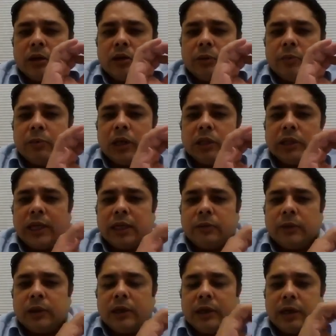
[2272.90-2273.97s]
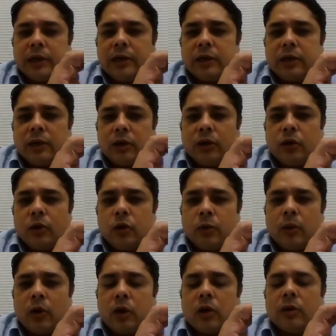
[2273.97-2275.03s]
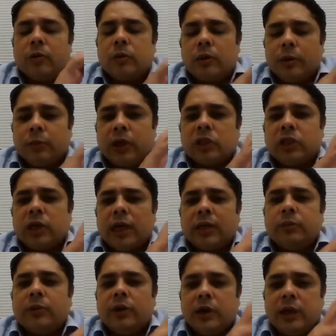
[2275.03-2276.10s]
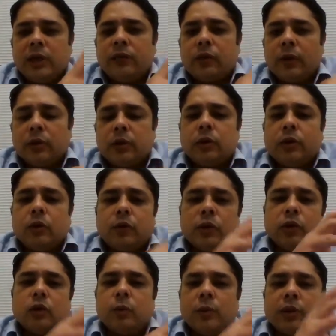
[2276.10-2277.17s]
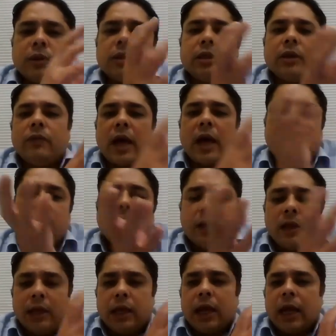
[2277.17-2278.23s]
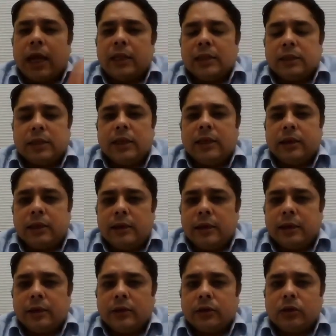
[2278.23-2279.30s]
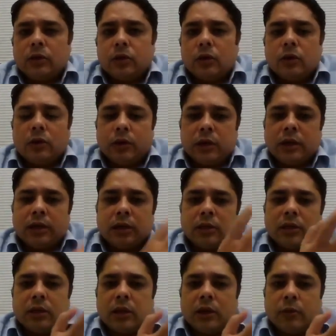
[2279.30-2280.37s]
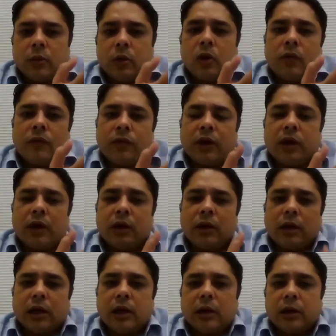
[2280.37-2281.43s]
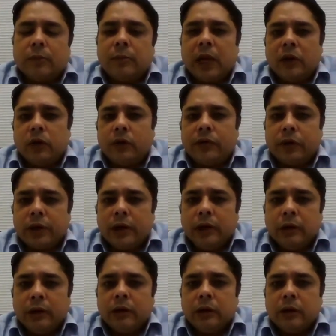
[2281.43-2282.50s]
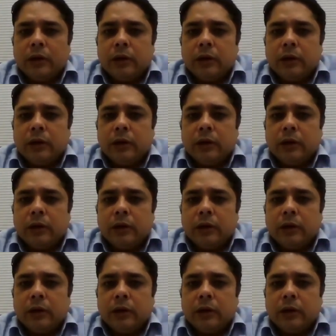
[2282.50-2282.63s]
this burst has been created in the tube or the pressure has been released from the tube, which opens the valve at the cylinder end. So it is more of a manual trigger,